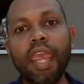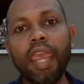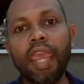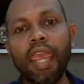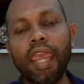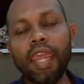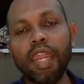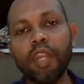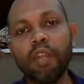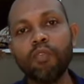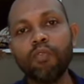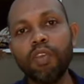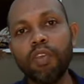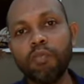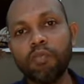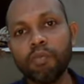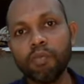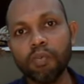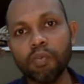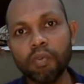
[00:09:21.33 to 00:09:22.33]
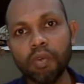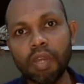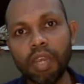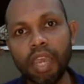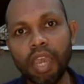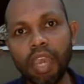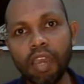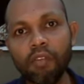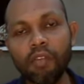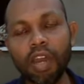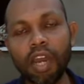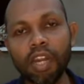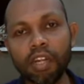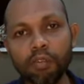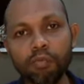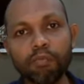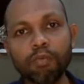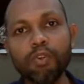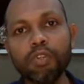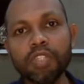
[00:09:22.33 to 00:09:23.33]
and we have
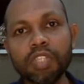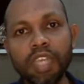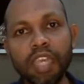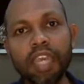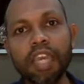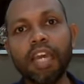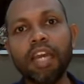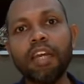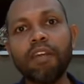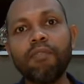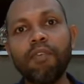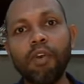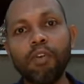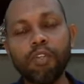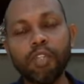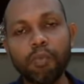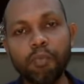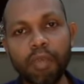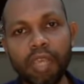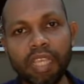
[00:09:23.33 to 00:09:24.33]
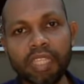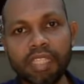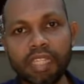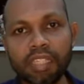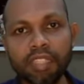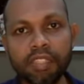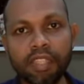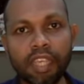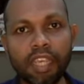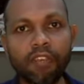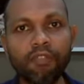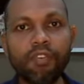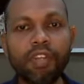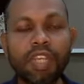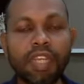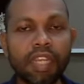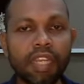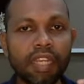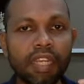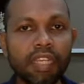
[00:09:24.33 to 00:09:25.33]
utmost care about the patient's safety
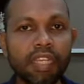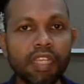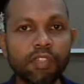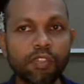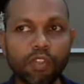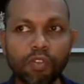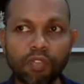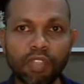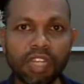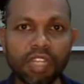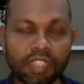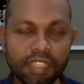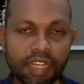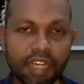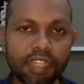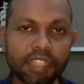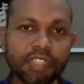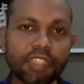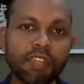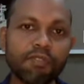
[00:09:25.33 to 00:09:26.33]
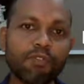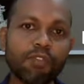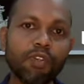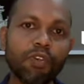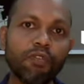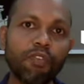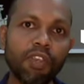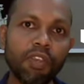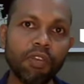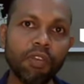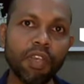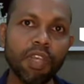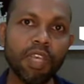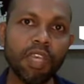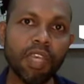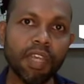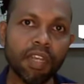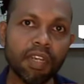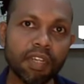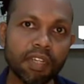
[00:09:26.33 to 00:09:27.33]
in each of the design steps. So we
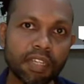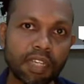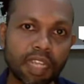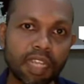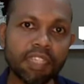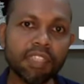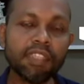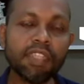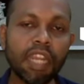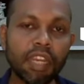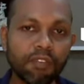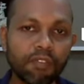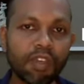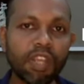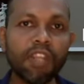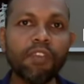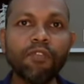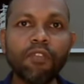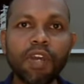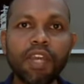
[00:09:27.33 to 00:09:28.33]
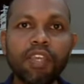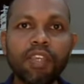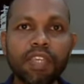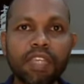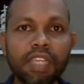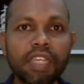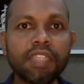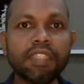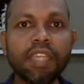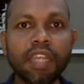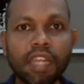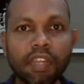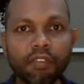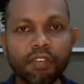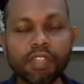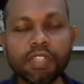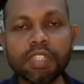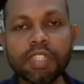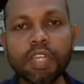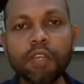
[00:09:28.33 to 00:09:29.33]
test and verify each and
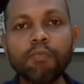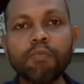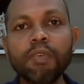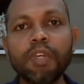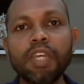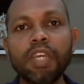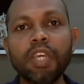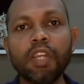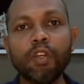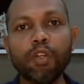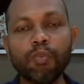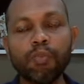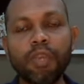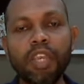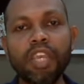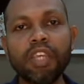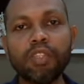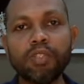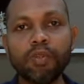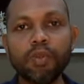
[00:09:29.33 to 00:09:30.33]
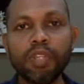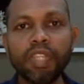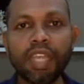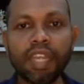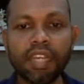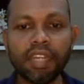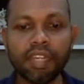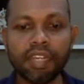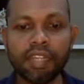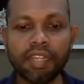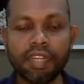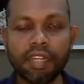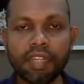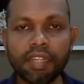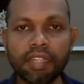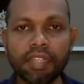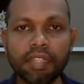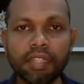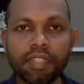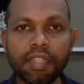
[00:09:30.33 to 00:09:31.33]
every step to make sure that
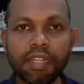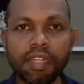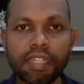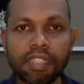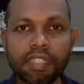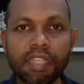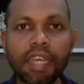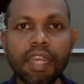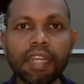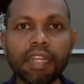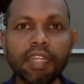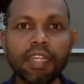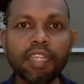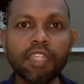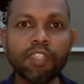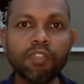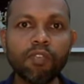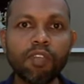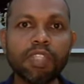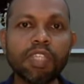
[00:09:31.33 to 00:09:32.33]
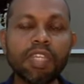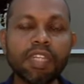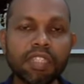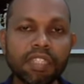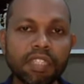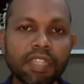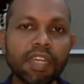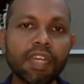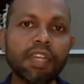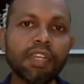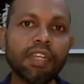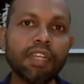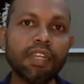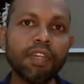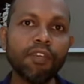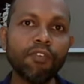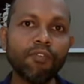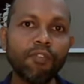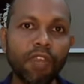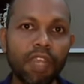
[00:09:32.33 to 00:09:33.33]
the design is within
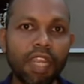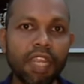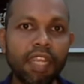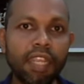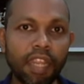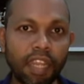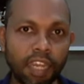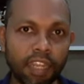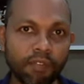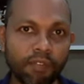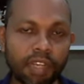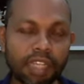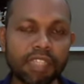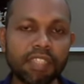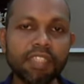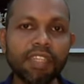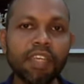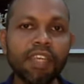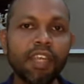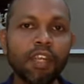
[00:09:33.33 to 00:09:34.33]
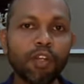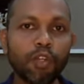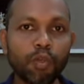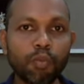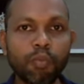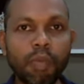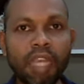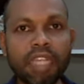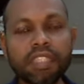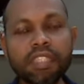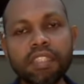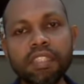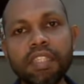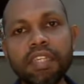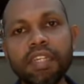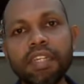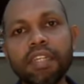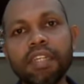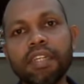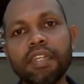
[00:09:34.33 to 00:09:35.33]
certain failure limits to match
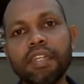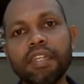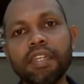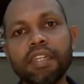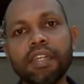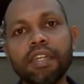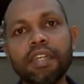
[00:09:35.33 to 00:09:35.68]
the